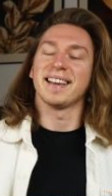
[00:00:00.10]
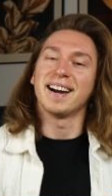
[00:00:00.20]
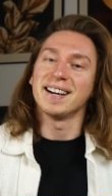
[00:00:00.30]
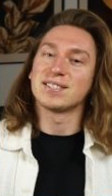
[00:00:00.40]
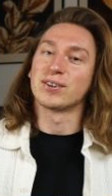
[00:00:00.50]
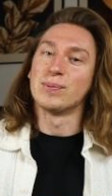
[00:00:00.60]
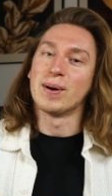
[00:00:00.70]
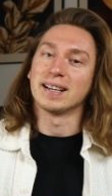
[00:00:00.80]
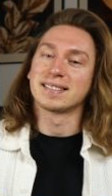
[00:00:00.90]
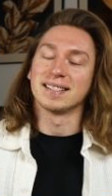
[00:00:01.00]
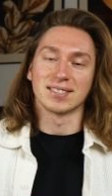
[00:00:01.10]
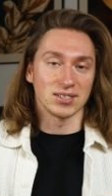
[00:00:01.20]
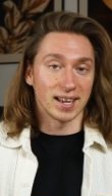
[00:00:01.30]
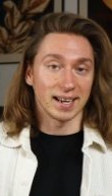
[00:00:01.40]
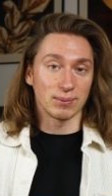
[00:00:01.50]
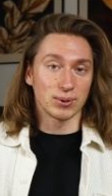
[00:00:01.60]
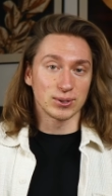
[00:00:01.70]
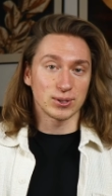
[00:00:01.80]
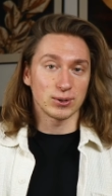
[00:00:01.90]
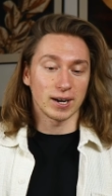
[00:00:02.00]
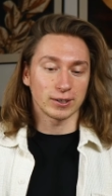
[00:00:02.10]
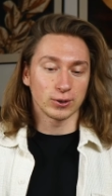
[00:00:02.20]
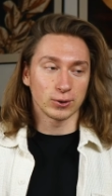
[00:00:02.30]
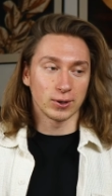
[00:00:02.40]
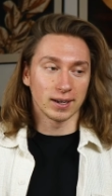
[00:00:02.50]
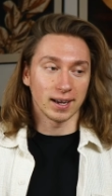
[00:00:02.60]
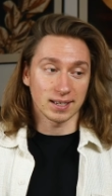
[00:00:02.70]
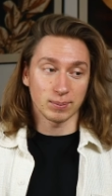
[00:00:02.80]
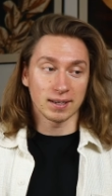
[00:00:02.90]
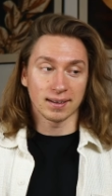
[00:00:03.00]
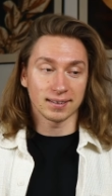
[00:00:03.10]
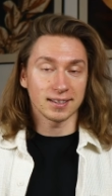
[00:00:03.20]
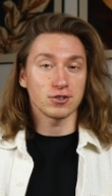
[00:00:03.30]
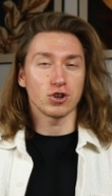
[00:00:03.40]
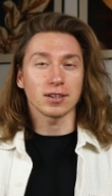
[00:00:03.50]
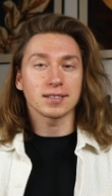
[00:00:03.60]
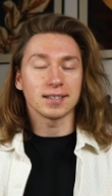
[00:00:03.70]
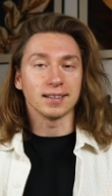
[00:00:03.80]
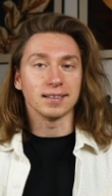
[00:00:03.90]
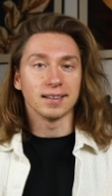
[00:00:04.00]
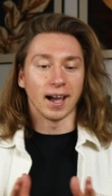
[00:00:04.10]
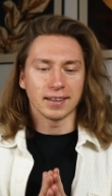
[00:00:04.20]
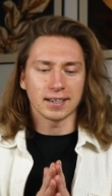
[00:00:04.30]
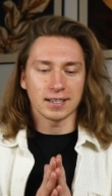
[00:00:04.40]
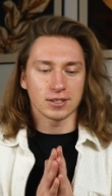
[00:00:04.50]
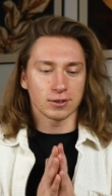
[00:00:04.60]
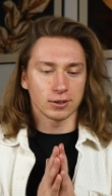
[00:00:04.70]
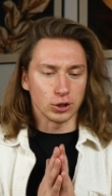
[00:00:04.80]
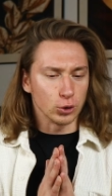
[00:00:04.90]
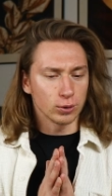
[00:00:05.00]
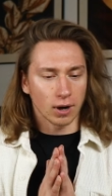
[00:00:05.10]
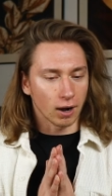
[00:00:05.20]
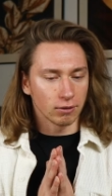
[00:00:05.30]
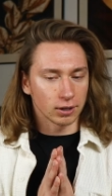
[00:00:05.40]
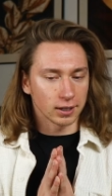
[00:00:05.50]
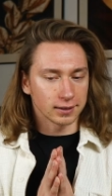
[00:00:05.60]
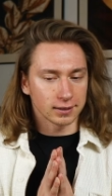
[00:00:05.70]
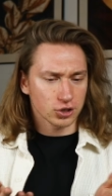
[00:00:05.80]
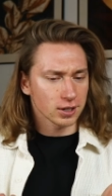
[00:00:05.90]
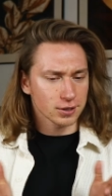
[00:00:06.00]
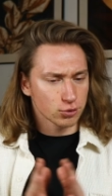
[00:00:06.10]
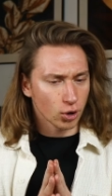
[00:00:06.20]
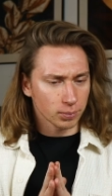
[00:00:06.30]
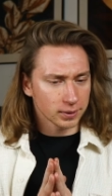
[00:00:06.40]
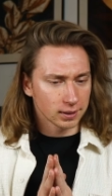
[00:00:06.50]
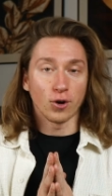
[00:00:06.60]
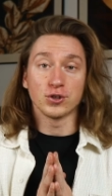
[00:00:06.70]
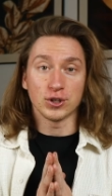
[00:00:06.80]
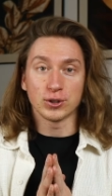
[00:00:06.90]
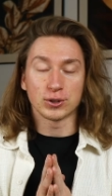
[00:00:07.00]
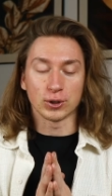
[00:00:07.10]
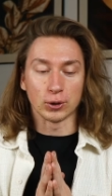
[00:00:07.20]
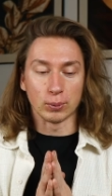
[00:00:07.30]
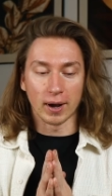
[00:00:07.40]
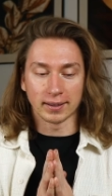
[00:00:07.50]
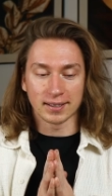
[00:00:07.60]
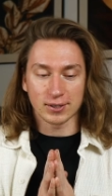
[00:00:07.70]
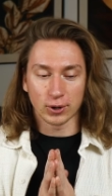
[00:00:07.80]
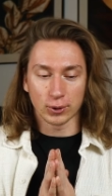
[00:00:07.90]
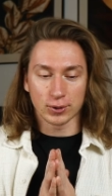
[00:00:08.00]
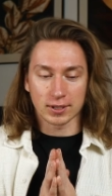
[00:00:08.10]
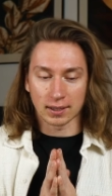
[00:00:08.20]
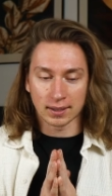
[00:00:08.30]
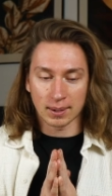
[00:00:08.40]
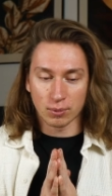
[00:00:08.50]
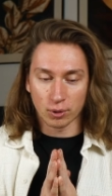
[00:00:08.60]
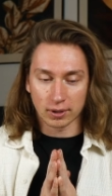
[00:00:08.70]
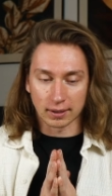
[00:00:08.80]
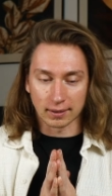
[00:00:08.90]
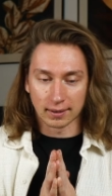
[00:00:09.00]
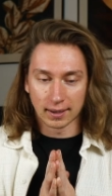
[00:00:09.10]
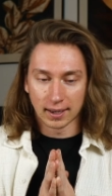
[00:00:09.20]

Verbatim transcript: Hey guys, welcome back. So today I'm going to react to the S B nineteen Justin and his new cover that just dropped on YouTube, and it's called Sunday Morning.